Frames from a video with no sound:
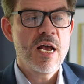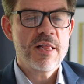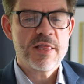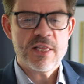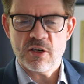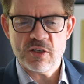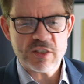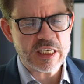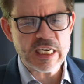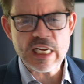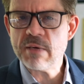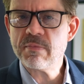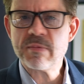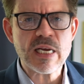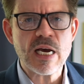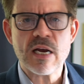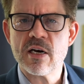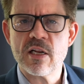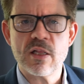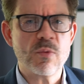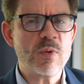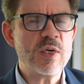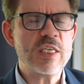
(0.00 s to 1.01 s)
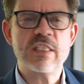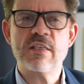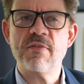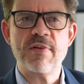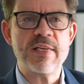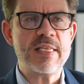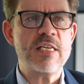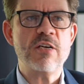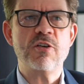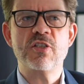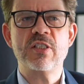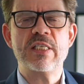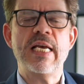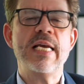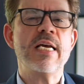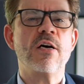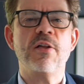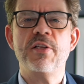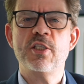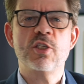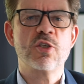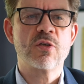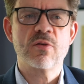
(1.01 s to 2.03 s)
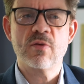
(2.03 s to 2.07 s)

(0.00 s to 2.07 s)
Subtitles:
they're deep down in the weeds of it and they're saying all these,